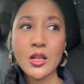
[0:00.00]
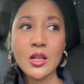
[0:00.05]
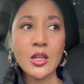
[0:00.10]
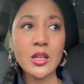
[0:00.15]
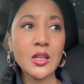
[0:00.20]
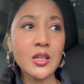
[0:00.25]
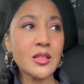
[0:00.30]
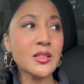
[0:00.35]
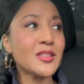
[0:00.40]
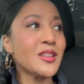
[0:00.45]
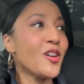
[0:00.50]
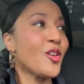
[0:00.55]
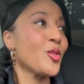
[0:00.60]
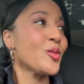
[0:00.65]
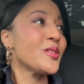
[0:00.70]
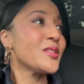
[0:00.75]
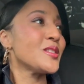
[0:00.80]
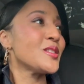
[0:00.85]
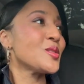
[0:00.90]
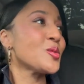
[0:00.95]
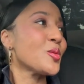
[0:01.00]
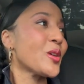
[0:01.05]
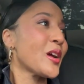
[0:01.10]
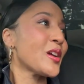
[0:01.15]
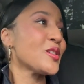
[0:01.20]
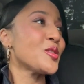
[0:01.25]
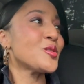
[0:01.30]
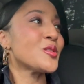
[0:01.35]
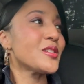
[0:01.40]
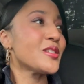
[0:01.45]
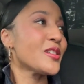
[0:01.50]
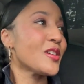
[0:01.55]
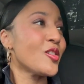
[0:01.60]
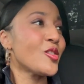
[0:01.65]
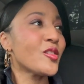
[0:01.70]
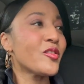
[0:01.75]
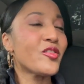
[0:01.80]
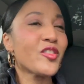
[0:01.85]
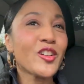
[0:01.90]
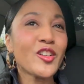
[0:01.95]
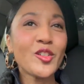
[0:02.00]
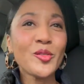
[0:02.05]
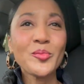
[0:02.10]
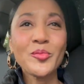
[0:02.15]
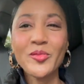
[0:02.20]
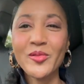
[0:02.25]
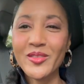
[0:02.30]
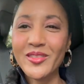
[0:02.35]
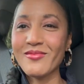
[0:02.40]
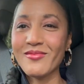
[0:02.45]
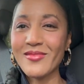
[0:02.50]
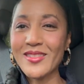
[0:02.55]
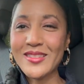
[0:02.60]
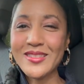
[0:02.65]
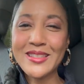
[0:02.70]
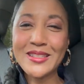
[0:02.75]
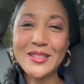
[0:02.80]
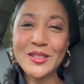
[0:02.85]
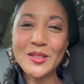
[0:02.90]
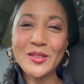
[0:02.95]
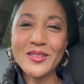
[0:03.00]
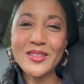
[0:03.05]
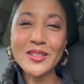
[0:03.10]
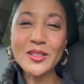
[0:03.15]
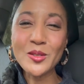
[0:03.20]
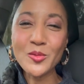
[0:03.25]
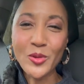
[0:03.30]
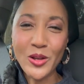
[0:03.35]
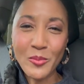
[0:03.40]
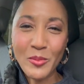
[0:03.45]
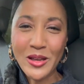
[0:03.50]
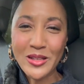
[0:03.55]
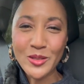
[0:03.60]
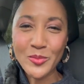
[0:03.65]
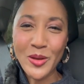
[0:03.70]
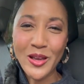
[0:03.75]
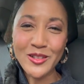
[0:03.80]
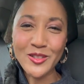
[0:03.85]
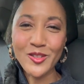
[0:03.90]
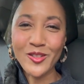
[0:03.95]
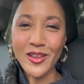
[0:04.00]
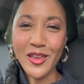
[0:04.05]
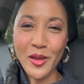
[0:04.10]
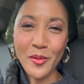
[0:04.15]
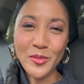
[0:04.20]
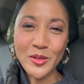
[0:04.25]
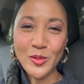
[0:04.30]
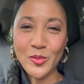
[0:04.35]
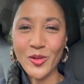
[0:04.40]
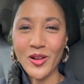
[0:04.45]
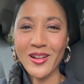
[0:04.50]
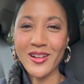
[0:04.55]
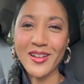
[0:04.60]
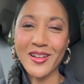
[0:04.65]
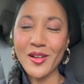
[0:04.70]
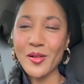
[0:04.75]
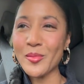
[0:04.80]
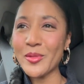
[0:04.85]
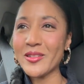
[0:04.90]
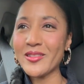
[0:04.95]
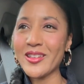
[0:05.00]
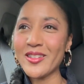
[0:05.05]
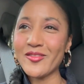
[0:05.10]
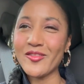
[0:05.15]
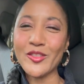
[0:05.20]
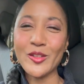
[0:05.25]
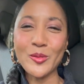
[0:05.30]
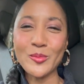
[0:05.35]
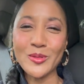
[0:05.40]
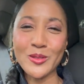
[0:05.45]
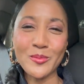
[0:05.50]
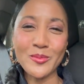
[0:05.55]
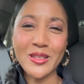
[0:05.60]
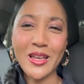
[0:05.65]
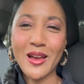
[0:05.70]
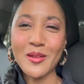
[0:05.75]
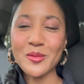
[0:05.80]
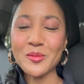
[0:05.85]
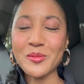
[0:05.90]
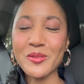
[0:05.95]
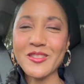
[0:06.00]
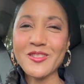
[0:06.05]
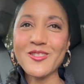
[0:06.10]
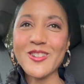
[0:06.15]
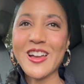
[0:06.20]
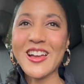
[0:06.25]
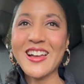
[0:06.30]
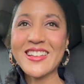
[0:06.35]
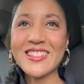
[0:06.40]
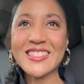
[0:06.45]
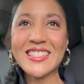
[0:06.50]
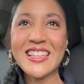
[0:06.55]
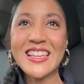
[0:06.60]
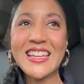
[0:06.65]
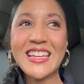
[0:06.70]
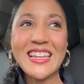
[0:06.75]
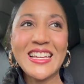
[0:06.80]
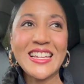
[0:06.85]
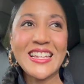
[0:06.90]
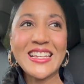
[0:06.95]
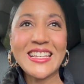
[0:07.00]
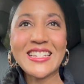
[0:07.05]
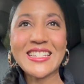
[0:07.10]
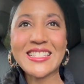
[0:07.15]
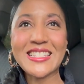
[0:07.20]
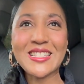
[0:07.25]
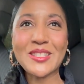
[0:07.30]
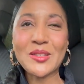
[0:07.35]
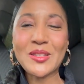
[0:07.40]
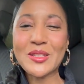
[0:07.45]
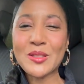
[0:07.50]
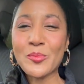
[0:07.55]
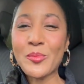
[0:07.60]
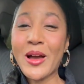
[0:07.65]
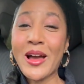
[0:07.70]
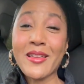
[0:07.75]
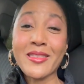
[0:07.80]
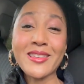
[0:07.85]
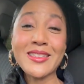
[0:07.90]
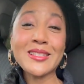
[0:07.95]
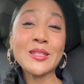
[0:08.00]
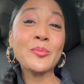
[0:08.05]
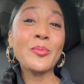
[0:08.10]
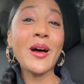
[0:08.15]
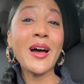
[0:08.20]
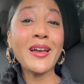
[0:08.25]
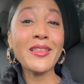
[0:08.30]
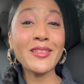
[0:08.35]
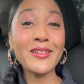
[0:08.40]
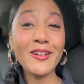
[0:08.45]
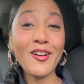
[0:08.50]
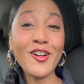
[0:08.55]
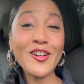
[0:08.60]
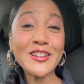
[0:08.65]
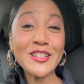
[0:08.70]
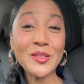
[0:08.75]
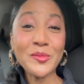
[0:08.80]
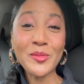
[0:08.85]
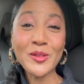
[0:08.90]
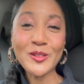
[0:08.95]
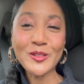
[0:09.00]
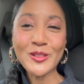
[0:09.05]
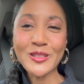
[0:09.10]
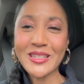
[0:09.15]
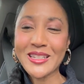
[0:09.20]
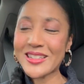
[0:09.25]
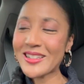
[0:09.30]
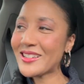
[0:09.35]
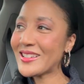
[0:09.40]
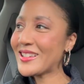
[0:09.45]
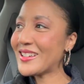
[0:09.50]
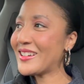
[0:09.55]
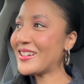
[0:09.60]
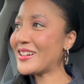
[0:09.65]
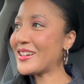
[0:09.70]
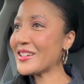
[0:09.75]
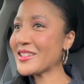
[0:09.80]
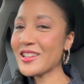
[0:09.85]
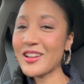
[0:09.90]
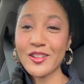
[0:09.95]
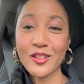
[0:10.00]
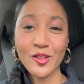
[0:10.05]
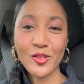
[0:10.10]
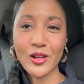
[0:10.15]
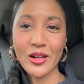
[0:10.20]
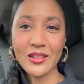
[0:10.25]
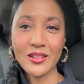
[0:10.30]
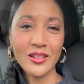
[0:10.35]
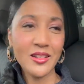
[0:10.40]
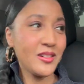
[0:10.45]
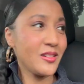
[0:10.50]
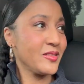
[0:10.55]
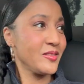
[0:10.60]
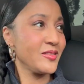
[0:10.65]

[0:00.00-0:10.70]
it's, oh, this is where I usually go to film. This is one of my spots on campus where I come and film sometimes with you guys. It's by the arts building. Y'all know I love.